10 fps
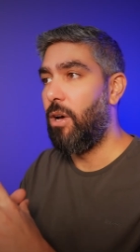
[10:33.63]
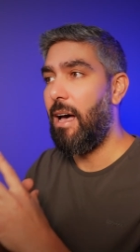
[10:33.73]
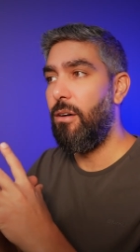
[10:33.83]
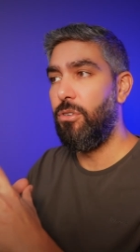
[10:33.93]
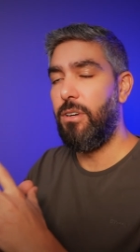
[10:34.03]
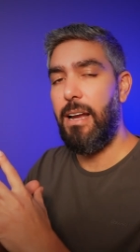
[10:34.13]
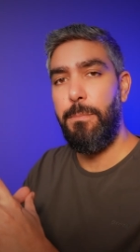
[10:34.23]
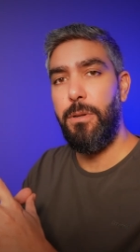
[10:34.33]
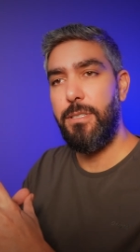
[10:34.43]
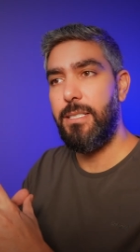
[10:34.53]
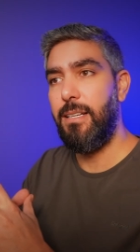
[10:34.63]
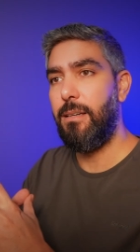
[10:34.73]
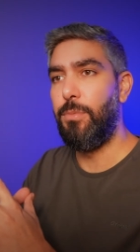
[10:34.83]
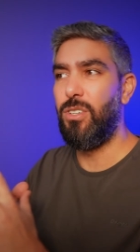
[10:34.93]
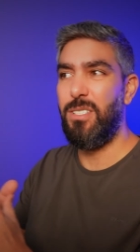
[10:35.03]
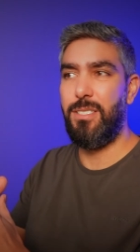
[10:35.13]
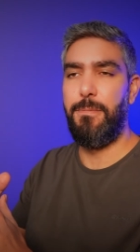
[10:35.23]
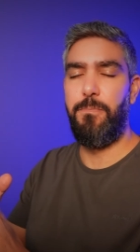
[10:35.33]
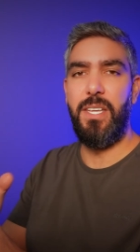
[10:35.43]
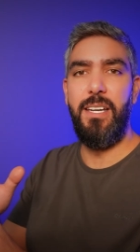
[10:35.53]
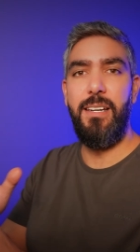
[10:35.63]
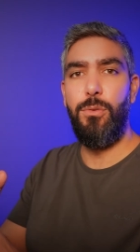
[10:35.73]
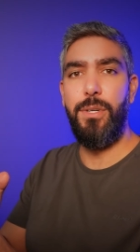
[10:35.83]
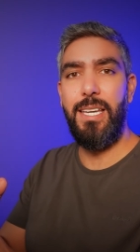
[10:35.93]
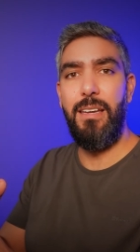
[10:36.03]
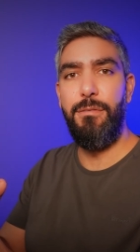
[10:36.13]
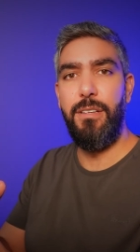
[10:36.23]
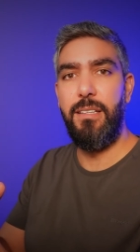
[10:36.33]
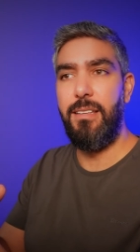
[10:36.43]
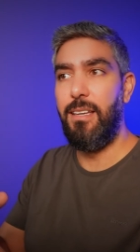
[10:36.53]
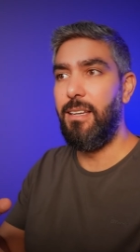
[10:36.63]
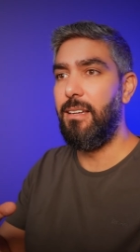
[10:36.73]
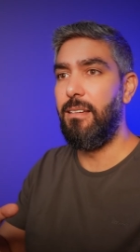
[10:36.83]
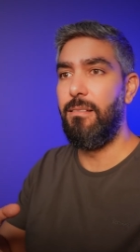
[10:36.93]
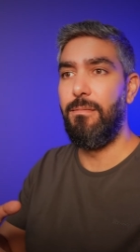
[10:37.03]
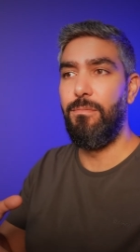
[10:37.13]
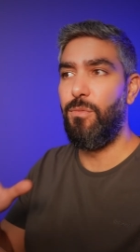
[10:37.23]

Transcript: how your app looks like, because here we gave it uh,